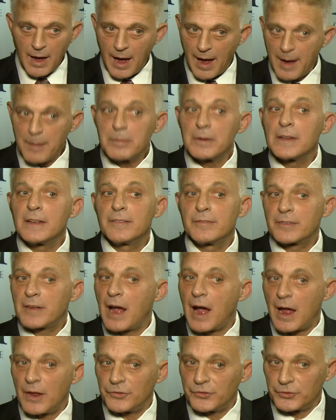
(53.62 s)
I believe
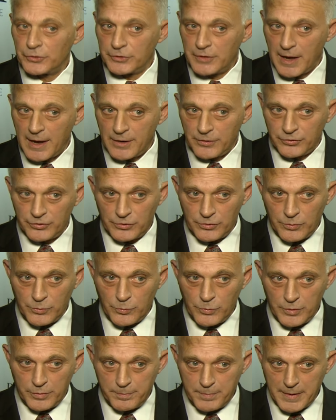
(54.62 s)
consultation
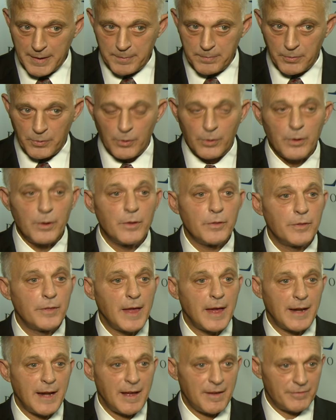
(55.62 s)
with people
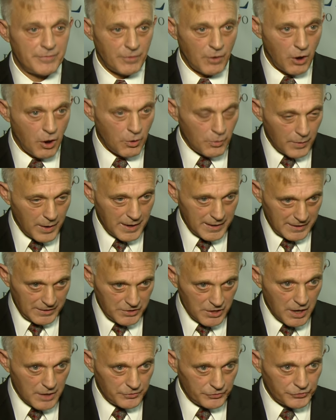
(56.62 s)
that have already
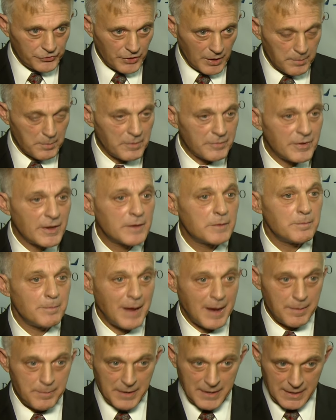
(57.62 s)
done some of it,
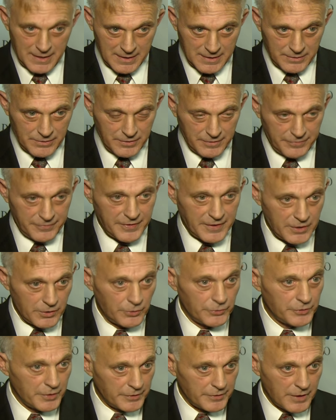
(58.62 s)
maybe in the
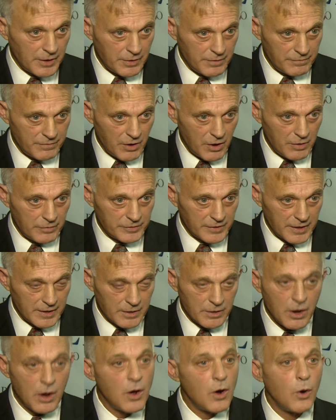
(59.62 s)
field that they're involved
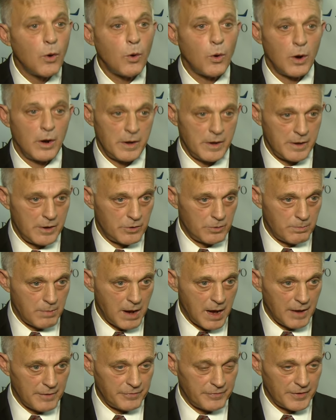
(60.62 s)
in or a
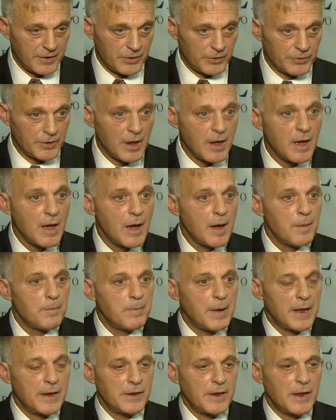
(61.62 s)
nearby field.
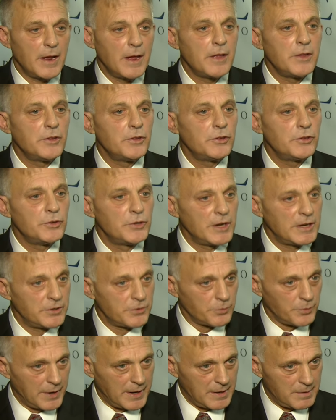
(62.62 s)
But you need
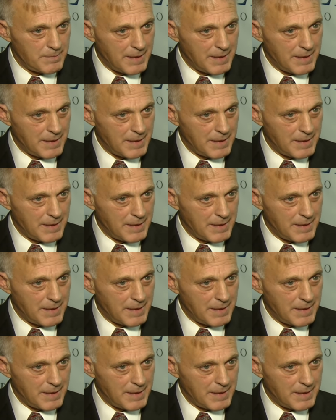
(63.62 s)
to read